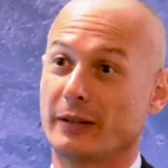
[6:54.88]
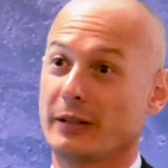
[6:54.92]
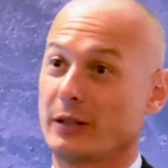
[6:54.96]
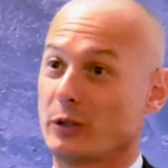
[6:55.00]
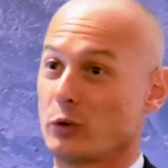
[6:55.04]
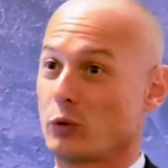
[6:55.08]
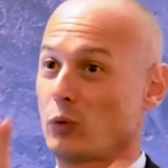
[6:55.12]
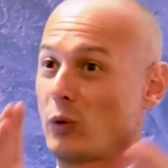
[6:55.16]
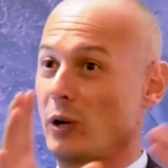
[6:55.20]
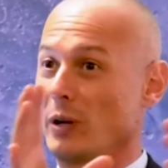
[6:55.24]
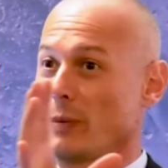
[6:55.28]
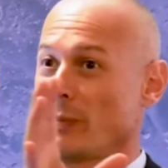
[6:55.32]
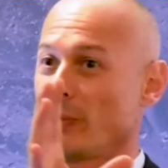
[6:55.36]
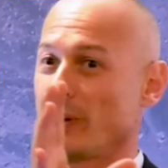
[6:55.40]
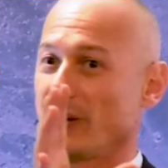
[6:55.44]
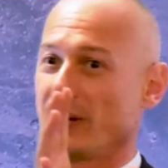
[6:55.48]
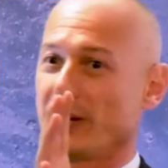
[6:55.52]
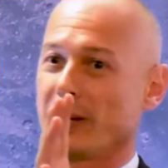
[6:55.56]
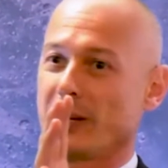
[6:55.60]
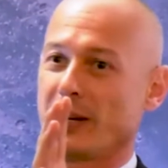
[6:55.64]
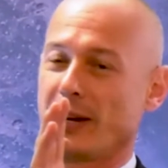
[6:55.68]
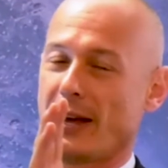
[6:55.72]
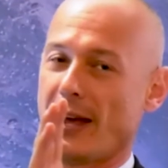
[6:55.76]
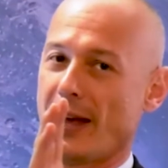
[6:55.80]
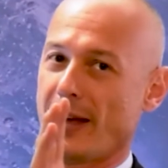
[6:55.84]
there's one
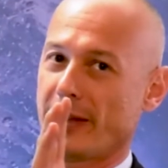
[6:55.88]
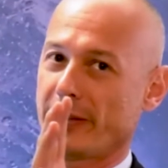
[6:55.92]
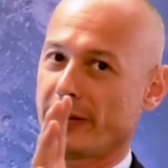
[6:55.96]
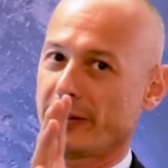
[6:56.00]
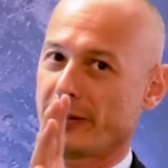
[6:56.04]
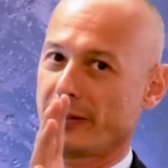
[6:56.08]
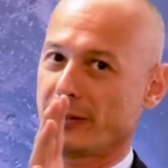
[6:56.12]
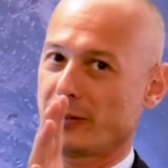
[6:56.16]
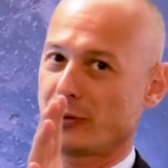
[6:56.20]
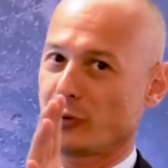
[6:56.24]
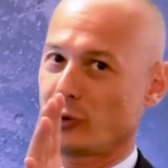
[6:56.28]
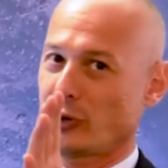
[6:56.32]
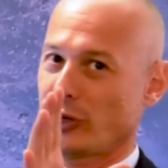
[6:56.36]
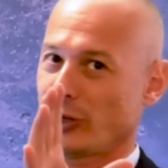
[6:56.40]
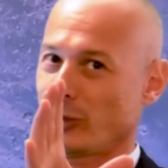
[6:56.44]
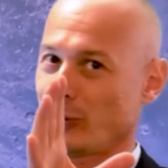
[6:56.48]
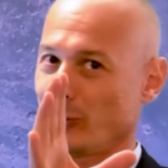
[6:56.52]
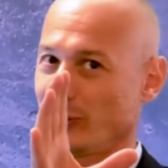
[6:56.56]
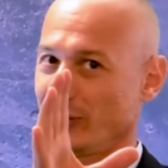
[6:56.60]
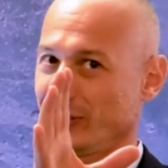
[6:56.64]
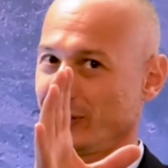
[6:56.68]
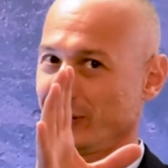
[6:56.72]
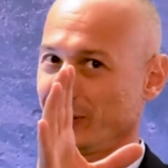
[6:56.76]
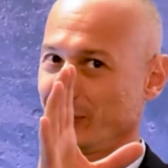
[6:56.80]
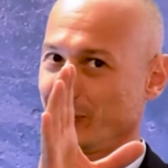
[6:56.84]
bank in Athens
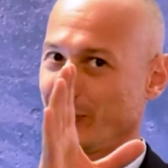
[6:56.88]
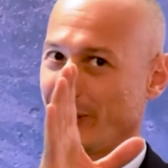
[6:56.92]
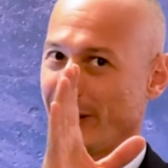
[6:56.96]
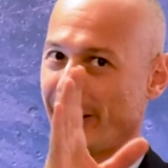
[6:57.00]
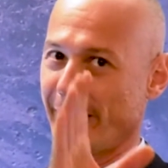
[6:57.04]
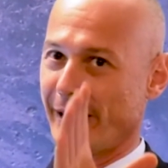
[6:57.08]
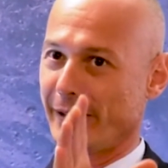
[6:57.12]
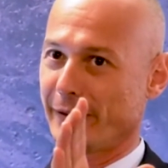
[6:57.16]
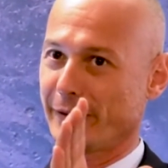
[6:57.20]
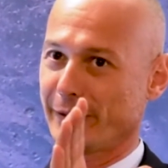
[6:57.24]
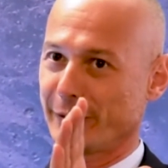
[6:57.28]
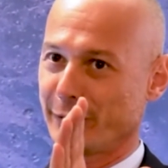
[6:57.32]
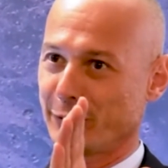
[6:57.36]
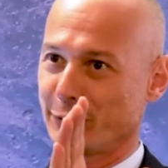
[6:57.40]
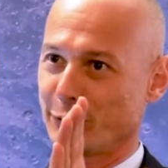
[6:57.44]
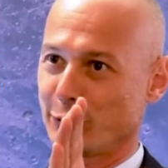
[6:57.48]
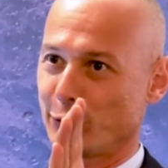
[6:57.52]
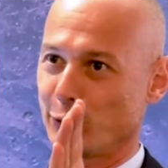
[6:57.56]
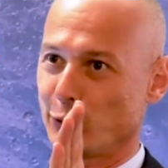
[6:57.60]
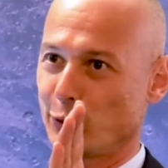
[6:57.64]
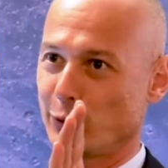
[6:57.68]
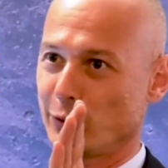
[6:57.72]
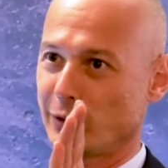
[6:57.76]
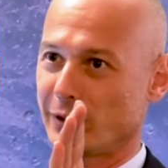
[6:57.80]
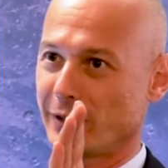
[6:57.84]
regulated by Athens
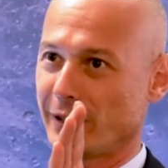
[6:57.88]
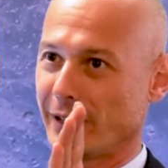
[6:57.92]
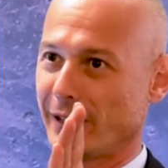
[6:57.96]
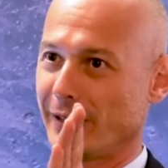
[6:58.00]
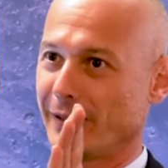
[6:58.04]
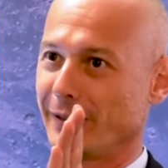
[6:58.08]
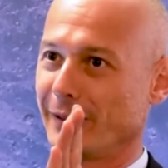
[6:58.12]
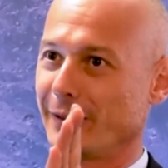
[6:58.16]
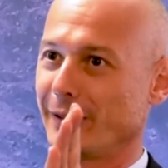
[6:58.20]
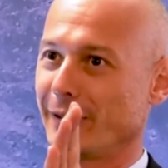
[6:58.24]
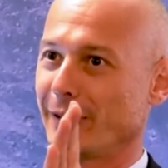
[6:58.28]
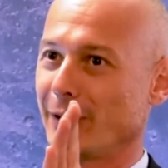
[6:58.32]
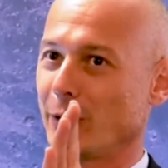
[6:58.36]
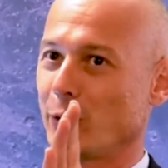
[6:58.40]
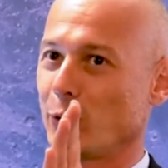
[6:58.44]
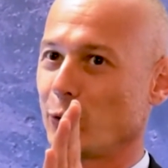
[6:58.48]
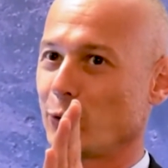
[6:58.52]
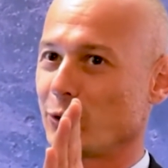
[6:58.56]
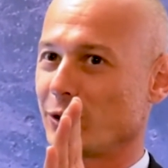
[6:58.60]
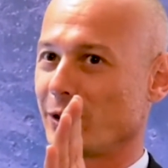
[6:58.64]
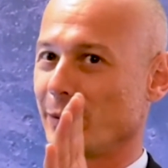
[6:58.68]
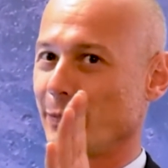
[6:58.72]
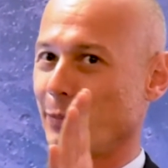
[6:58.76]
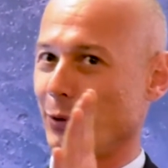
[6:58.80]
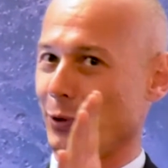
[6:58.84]
rules and
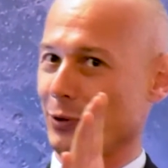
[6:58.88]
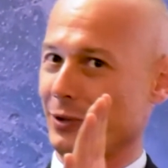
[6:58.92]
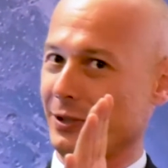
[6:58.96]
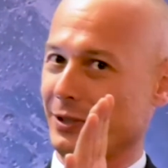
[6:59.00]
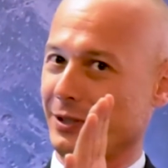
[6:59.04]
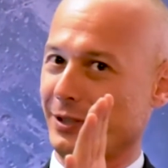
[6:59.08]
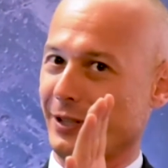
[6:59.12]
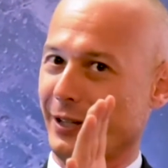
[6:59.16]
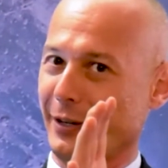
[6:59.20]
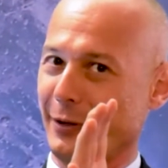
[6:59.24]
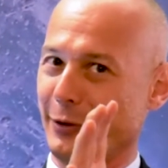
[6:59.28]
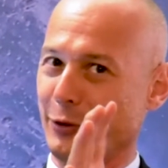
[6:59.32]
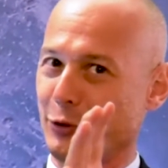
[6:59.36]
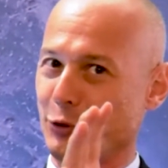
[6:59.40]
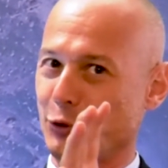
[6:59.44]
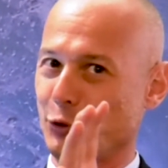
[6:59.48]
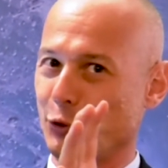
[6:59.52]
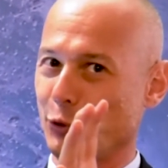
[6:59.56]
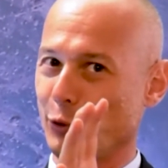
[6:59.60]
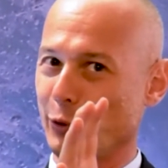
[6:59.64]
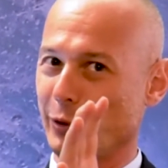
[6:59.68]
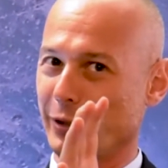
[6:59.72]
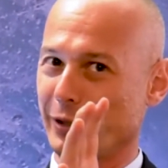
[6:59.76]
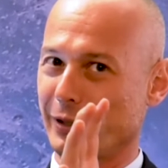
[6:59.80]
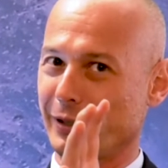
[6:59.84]
whose deposits are
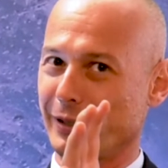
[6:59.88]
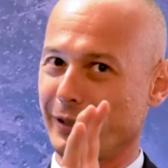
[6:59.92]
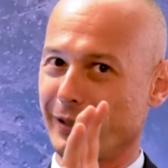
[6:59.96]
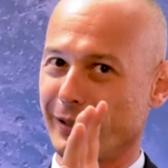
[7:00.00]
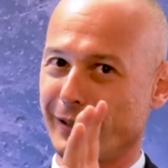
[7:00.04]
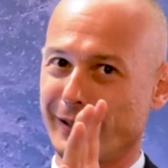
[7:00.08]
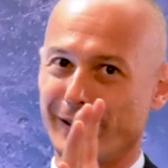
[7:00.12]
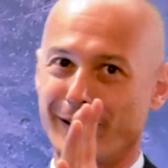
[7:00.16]
insured